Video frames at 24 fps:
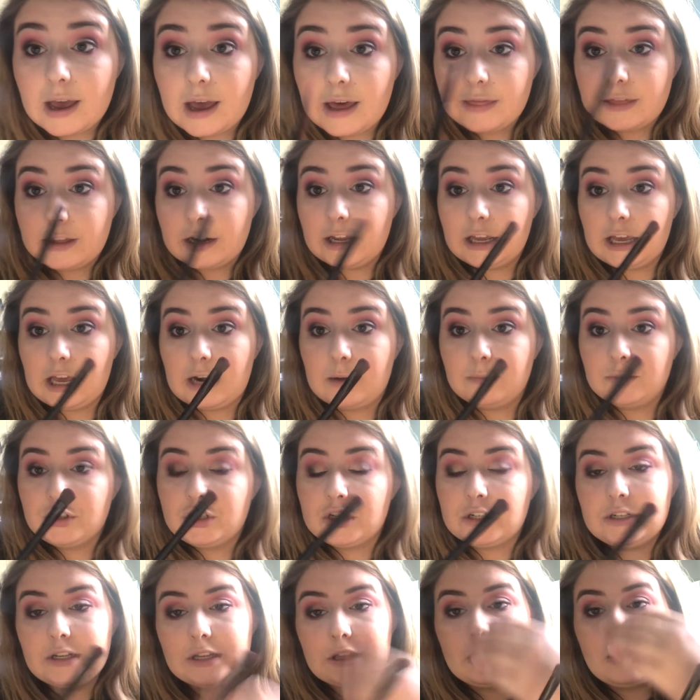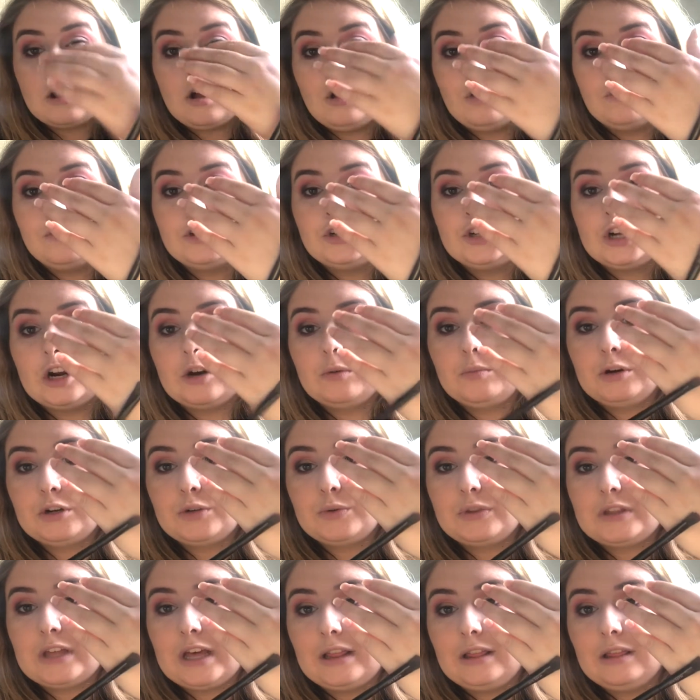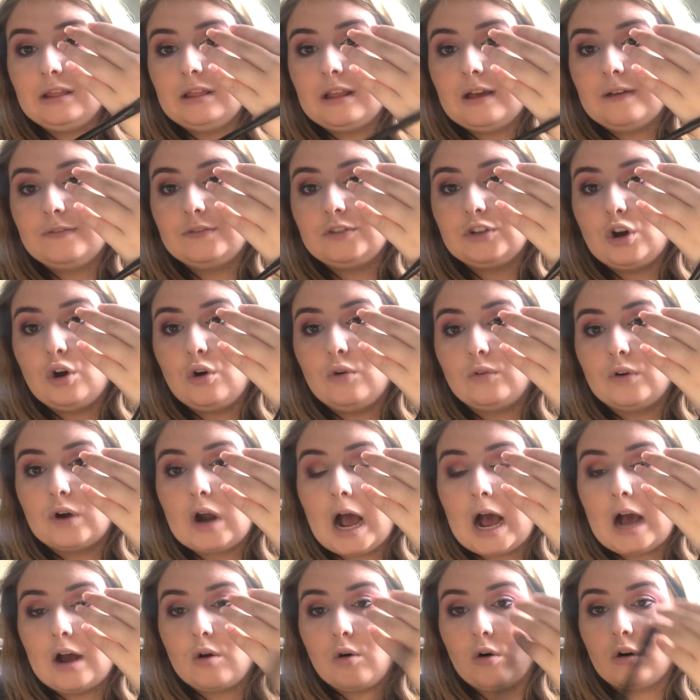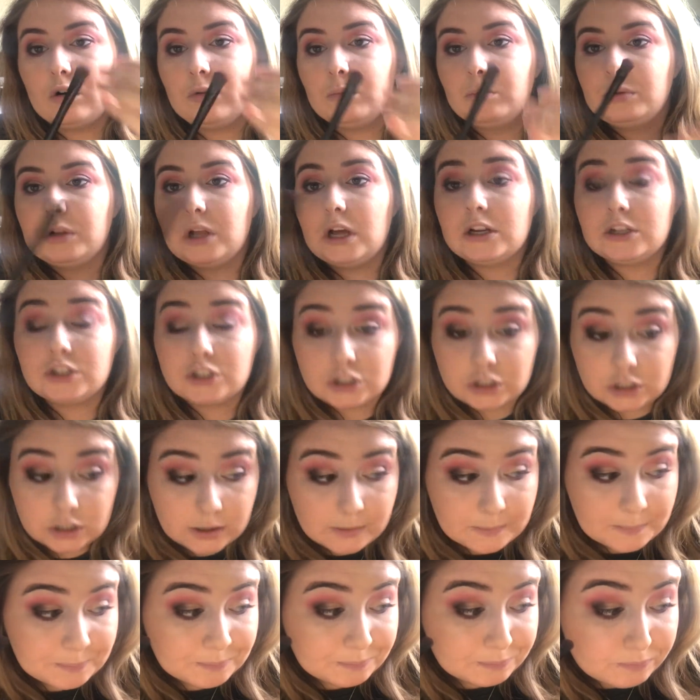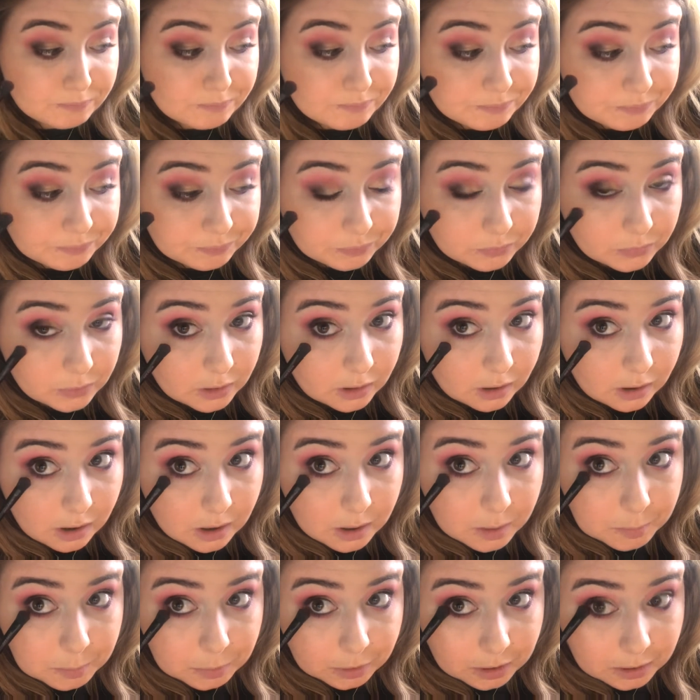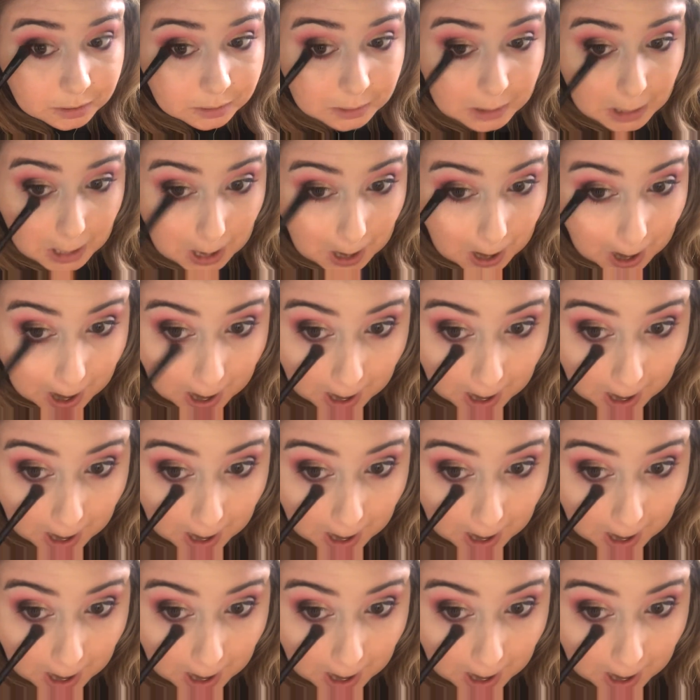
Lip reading: And then again, I'm just going to take that all over shadow brush with that leftover Hot Coral blush and blend it.